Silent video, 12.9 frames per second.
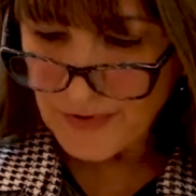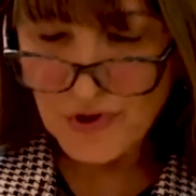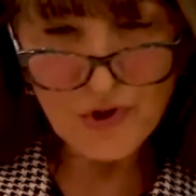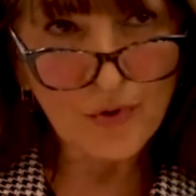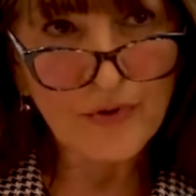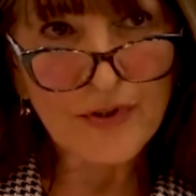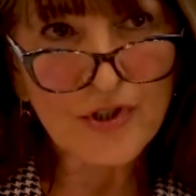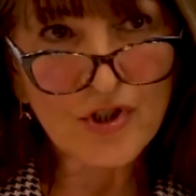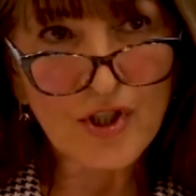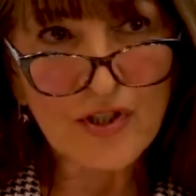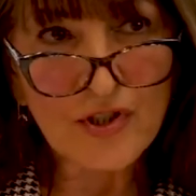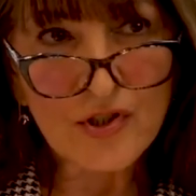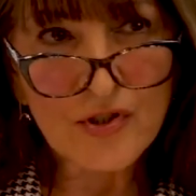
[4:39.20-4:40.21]
ensure that
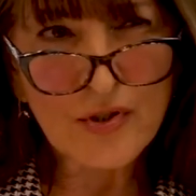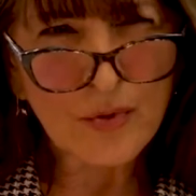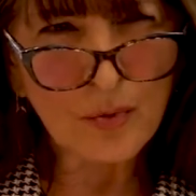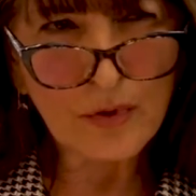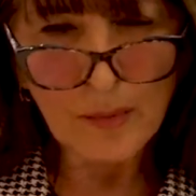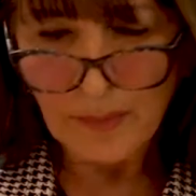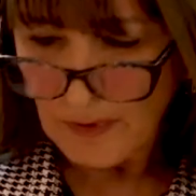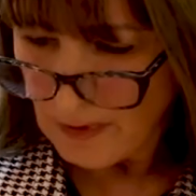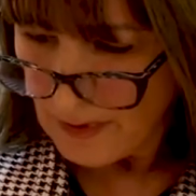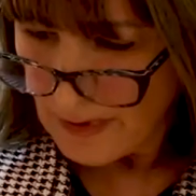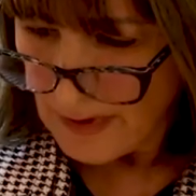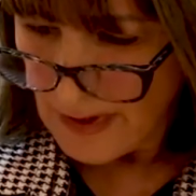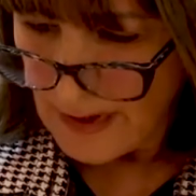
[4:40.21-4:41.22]
change is durable?
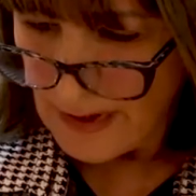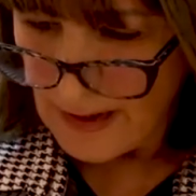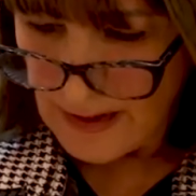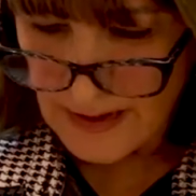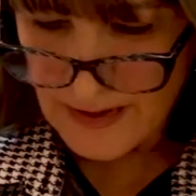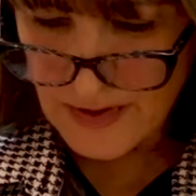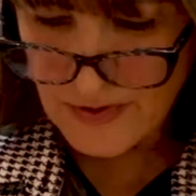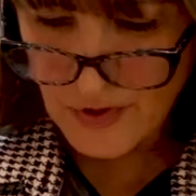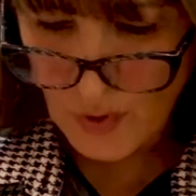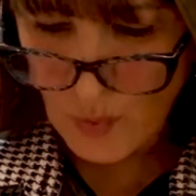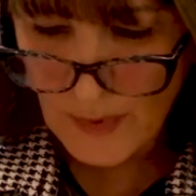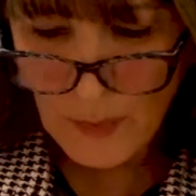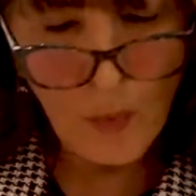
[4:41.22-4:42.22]
And don't we